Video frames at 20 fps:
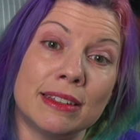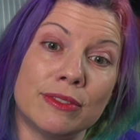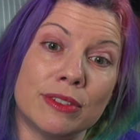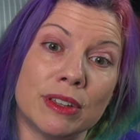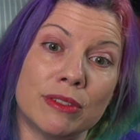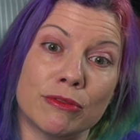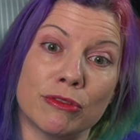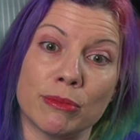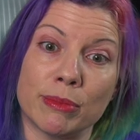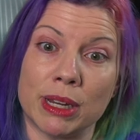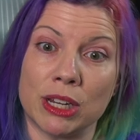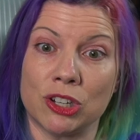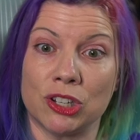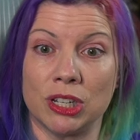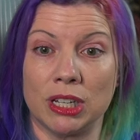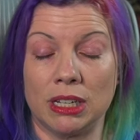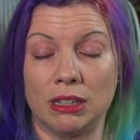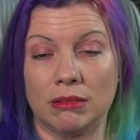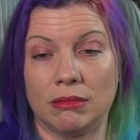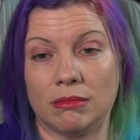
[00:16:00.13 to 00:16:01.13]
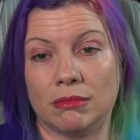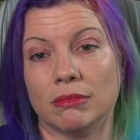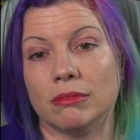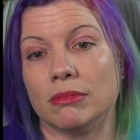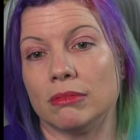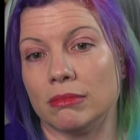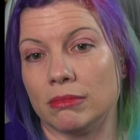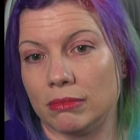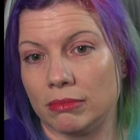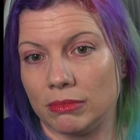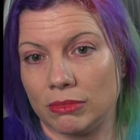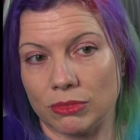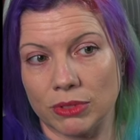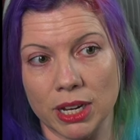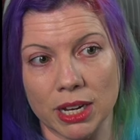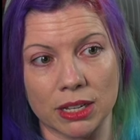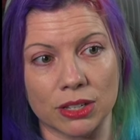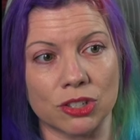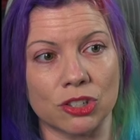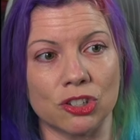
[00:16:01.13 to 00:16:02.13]
information,
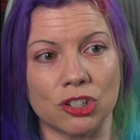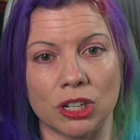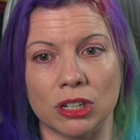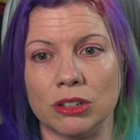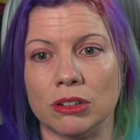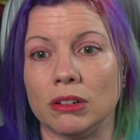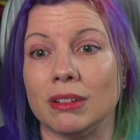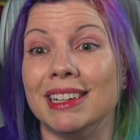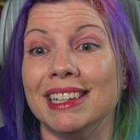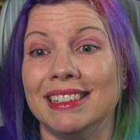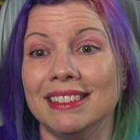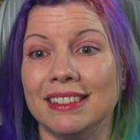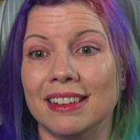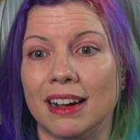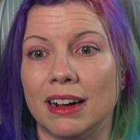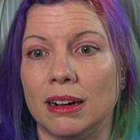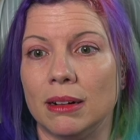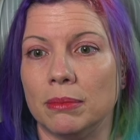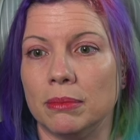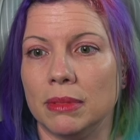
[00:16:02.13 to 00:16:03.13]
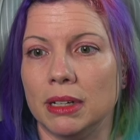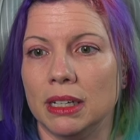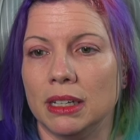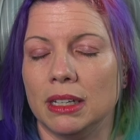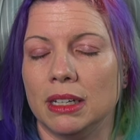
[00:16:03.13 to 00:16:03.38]
race, gender, income,